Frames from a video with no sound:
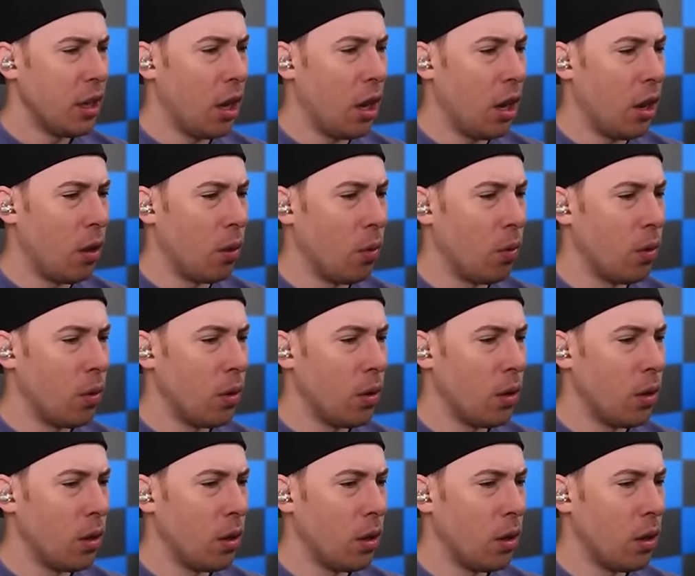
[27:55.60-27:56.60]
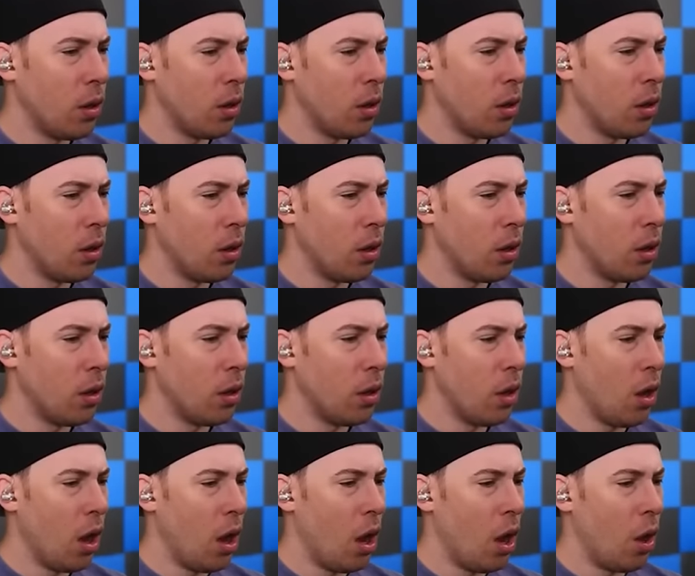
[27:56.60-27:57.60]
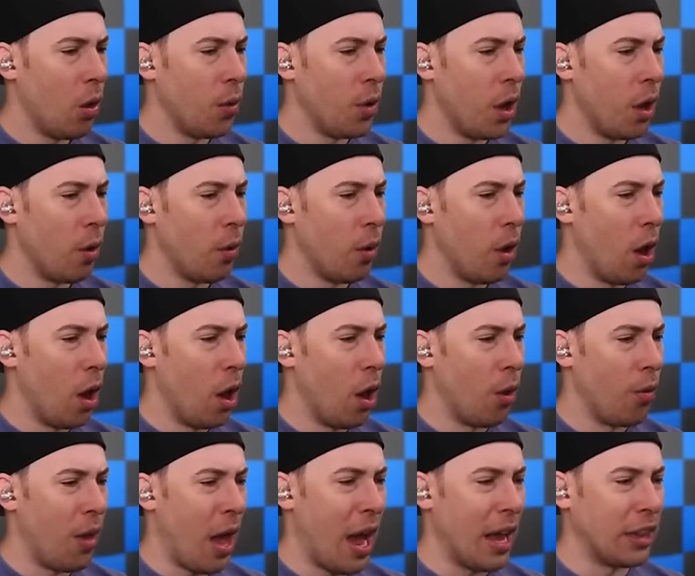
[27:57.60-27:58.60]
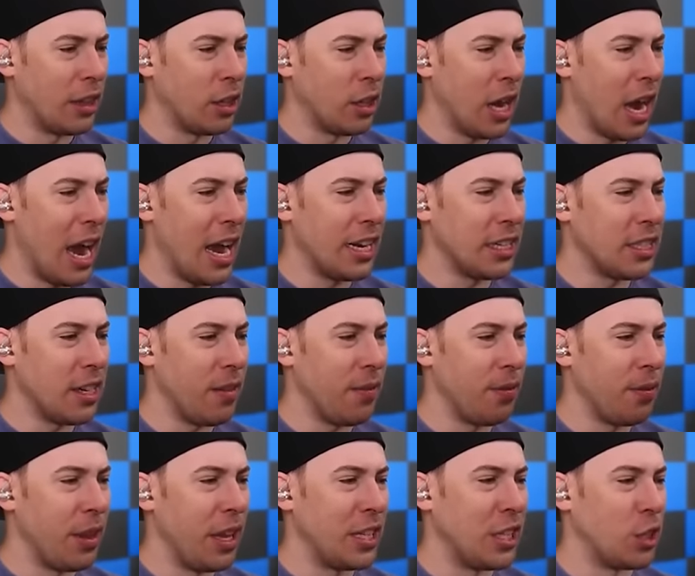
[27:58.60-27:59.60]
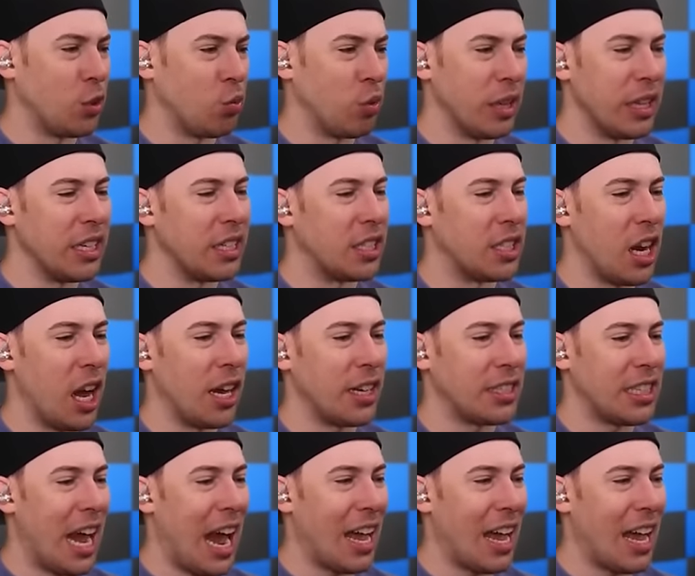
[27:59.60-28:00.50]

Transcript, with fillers: Uh-oh. Oh, no. Oh, guys, this is really sus.